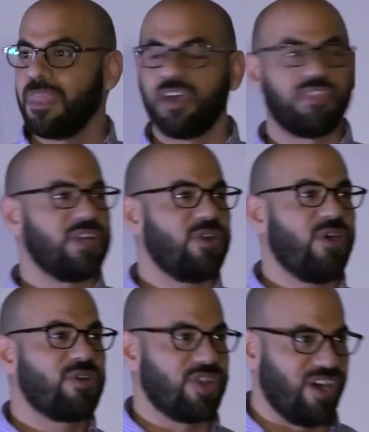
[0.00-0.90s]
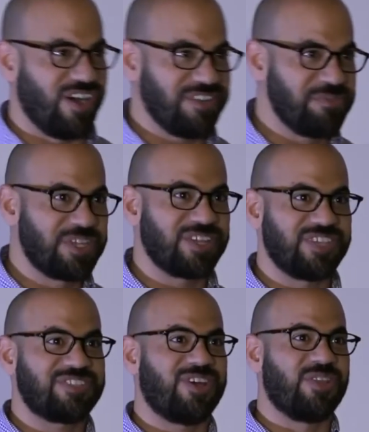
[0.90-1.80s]
They're all gone because
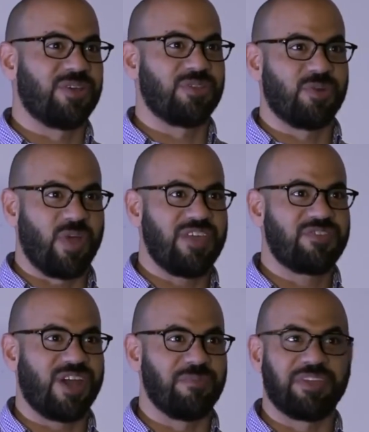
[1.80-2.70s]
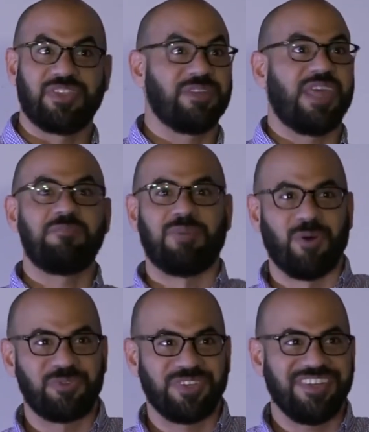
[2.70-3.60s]
they saw the wave coming. They
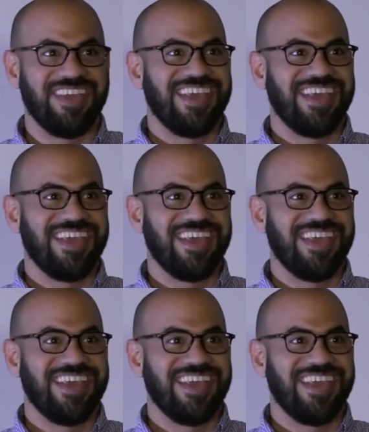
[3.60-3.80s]
bolted.